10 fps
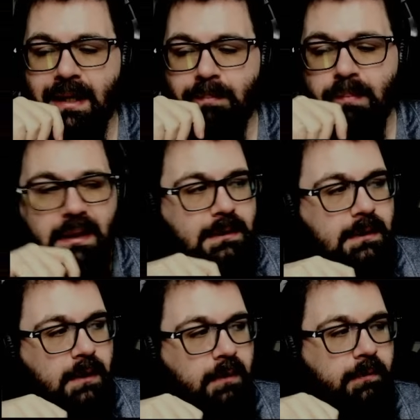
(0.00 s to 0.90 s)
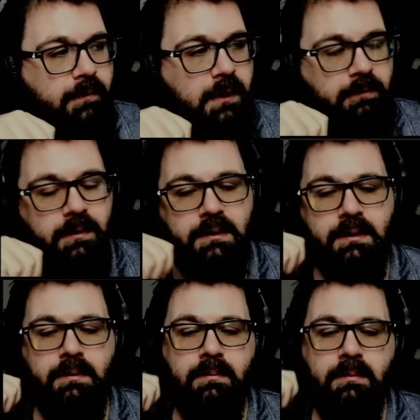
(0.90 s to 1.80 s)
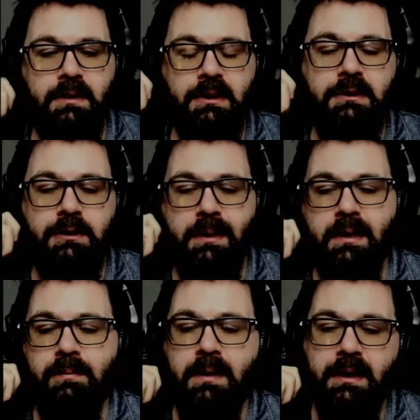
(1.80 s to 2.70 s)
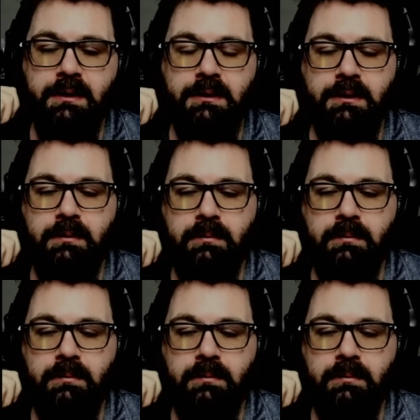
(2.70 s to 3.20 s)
it makes enough of a difference to get you out of range